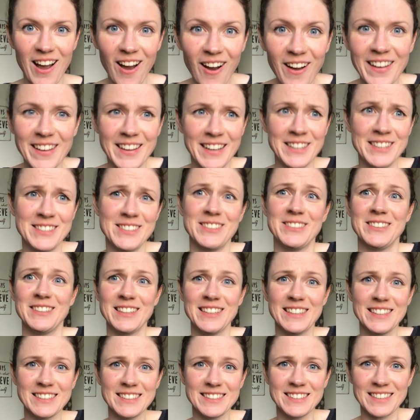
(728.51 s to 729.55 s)
and I can
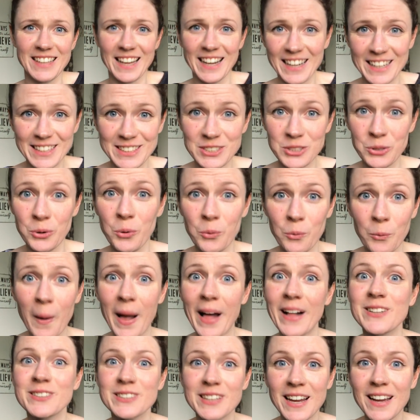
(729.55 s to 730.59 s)
do it
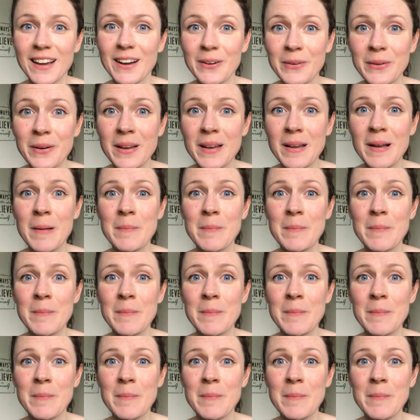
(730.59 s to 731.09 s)
well now.